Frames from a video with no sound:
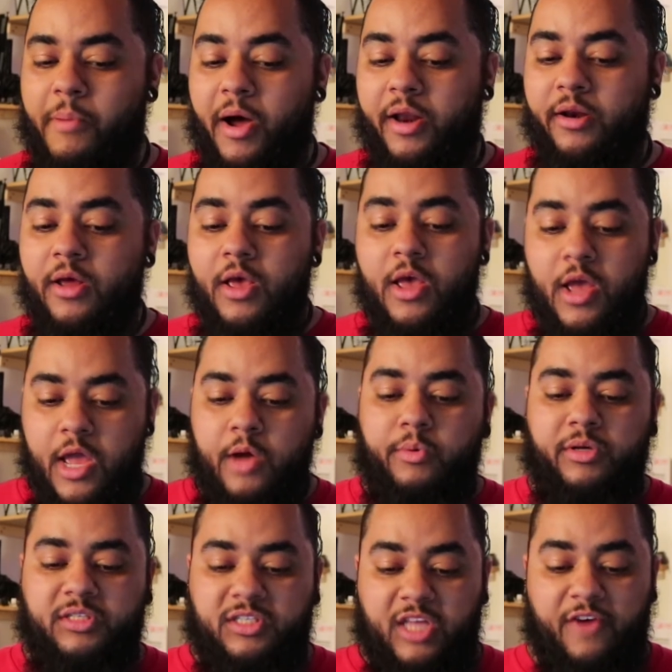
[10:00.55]
but it
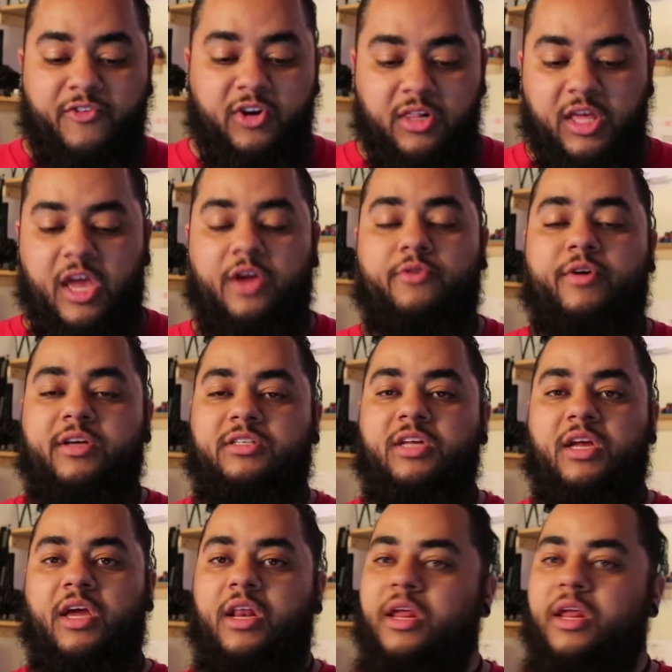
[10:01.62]
was definitely interesting,